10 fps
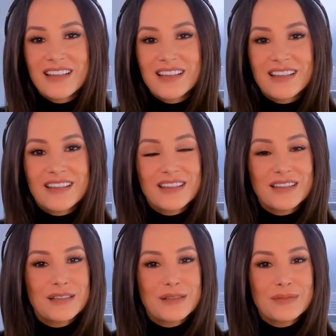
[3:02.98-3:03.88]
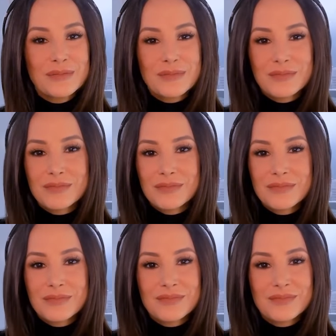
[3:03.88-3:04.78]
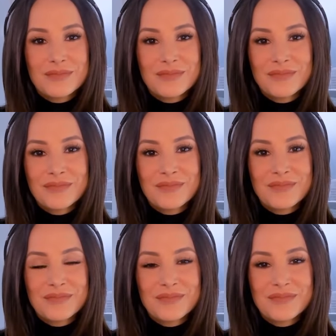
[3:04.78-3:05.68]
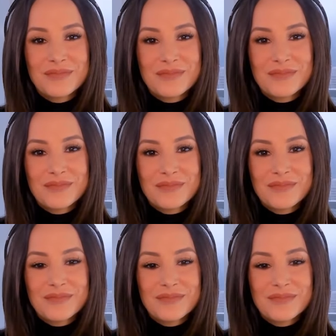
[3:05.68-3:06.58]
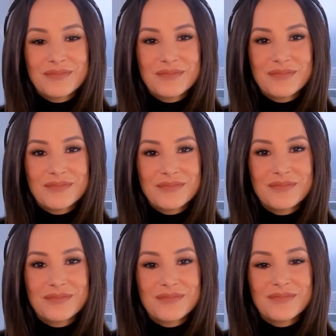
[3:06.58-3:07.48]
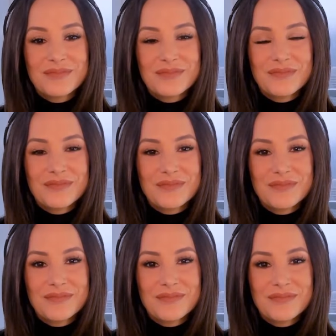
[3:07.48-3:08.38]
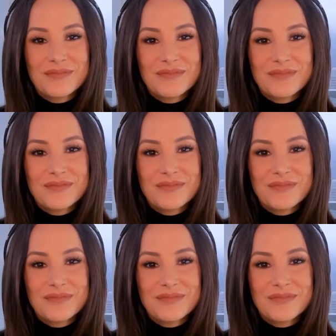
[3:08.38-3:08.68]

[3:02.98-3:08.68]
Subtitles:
The person shown says nothing.